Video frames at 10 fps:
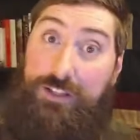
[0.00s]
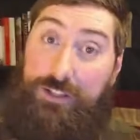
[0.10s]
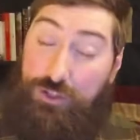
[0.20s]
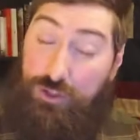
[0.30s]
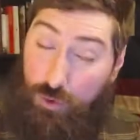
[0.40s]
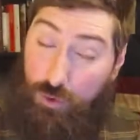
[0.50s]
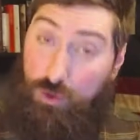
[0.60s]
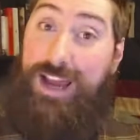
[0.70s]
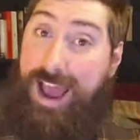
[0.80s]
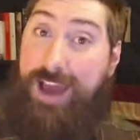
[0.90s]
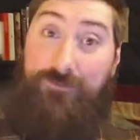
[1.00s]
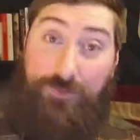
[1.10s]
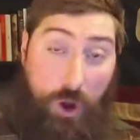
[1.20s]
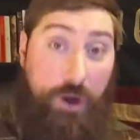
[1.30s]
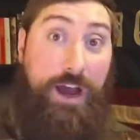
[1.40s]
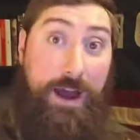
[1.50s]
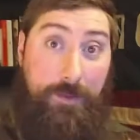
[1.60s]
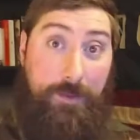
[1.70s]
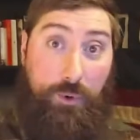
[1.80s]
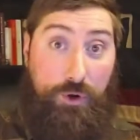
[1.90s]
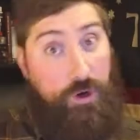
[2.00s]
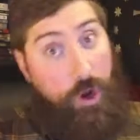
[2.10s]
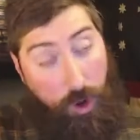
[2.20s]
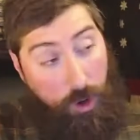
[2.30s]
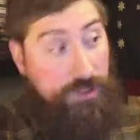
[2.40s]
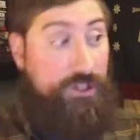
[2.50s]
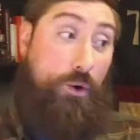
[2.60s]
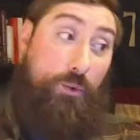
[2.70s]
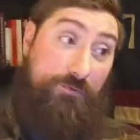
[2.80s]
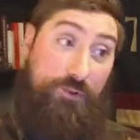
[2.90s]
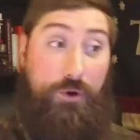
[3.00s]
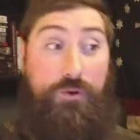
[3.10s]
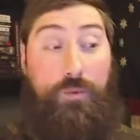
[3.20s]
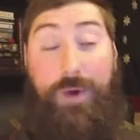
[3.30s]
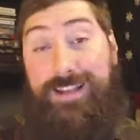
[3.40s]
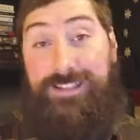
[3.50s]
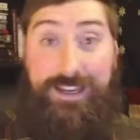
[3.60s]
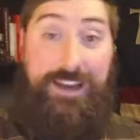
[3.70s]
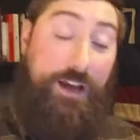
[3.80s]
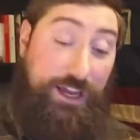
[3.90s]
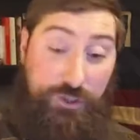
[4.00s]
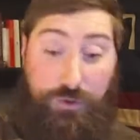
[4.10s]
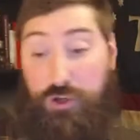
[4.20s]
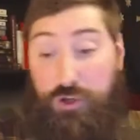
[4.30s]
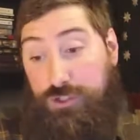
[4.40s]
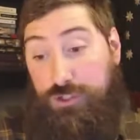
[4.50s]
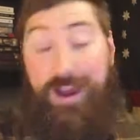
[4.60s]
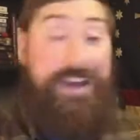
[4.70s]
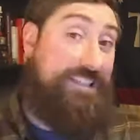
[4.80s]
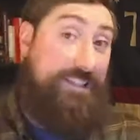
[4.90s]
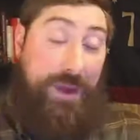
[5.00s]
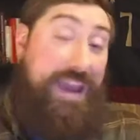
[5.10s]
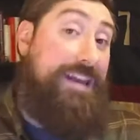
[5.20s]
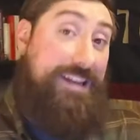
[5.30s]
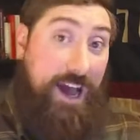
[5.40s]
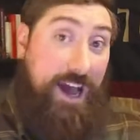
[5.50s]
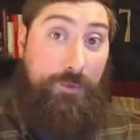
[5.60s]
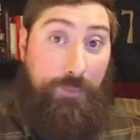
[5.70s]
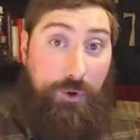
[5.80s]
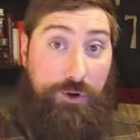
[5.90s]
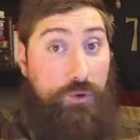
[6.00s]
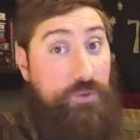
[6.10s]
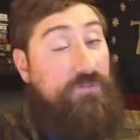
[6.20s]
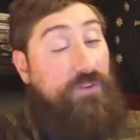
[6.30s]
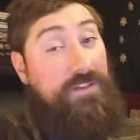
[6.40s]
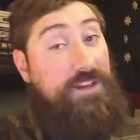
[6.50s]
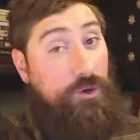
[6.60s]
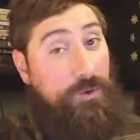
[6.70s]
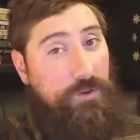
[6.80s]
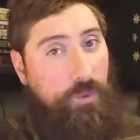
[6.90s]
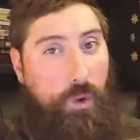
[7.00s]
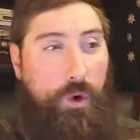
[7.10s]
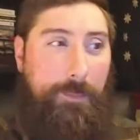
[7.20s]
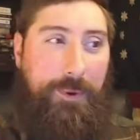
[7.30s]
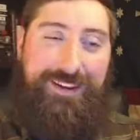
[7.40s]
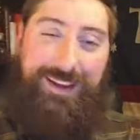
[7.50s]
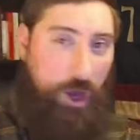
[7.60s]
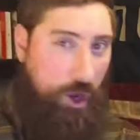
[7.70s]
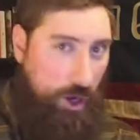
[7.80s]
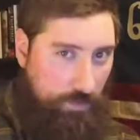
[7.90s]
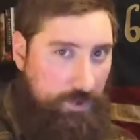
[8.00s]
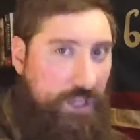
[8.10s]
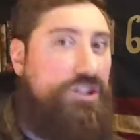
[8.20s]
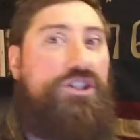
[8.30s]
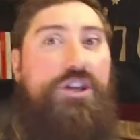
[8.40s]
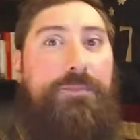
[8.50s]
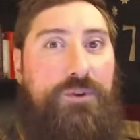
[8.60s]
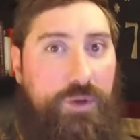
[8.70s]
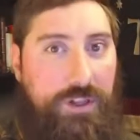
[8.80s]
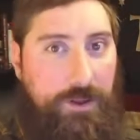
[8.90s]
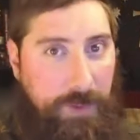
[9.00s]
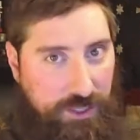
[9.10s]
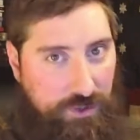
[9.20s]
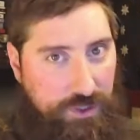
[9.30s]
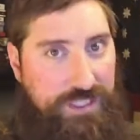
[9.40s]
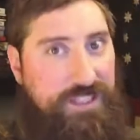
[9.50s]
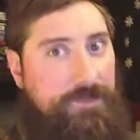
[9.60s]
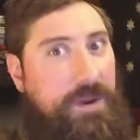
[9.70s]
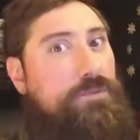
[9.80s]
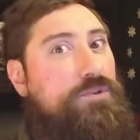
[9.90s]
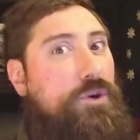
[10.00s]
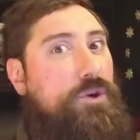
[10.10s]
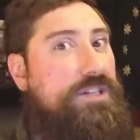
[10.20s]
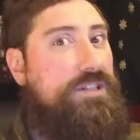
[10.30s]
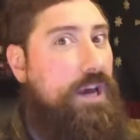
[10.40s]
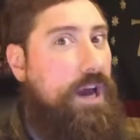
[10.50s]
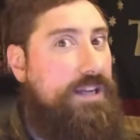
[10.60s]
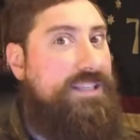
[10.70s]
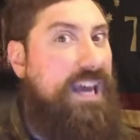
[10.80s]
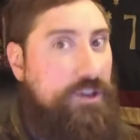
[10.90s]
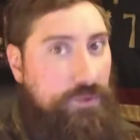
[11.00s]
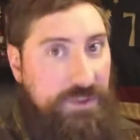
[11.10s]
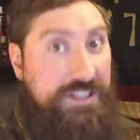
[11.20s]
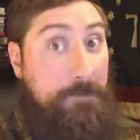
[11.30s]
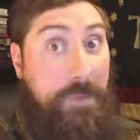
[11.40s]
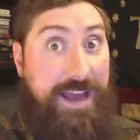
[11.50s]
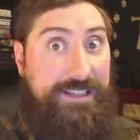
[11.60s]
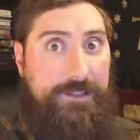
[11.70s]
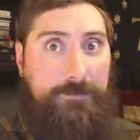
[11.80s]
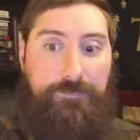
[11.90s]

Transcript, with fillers: Georgia had Florida on the border. Also, if you go to the West, uh, Georgia also had Spain on a border, who was friendly during the war, but uh, the relationship between the Patriots and Spain was always tenuous at best.